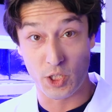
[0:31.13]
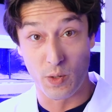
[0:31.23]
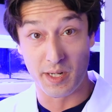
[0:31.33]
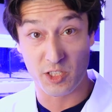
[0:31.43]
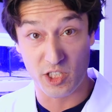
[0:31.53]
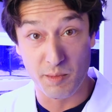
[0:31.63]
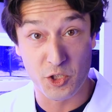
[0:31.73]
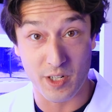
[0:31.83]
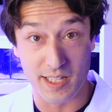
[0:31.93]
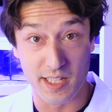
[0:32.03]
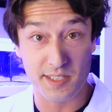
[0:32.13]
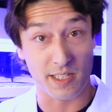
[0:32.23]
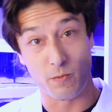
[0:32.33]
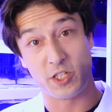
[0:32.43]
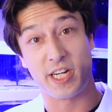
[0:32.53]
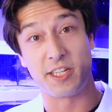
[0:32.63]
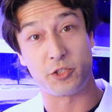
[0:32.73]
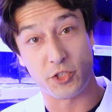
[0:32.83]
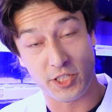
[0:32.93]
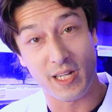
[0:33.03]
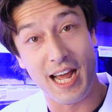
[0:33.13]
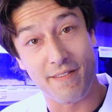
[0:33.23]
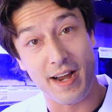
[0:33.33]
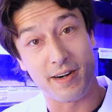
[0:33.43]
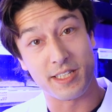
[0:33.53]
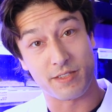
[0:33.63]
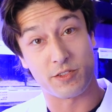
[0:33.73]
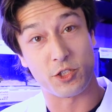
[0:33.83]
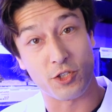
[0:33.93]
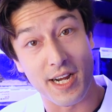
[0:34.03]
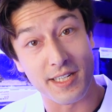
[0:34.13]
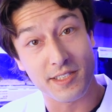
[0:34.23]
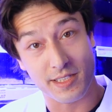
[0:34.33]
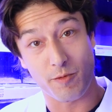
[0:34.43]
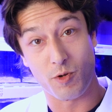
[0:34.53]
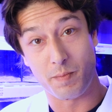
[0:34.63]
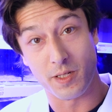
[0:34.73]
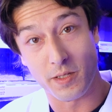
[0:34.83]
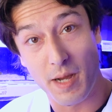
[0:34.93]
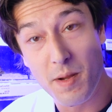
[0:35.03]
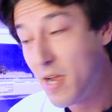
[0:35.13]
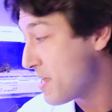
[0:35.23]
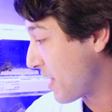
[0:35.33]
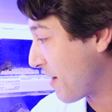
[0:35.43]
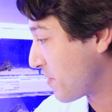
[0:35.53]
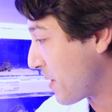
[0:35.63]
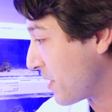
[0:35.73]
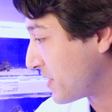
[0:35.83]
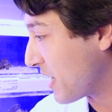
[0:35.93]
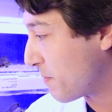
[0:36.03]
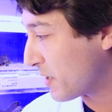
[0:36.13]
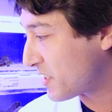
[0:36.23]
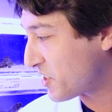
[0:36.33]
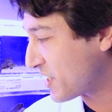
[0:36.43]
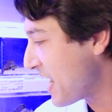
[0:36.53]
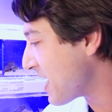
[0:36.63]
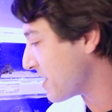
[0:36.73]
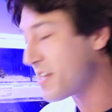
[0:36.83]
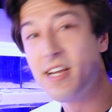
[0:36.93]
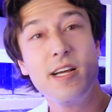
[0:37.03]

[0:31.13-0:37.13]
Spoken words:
you're going substrateless, in which case you still have areas of detritus that will build up that have to be entertained. But sand.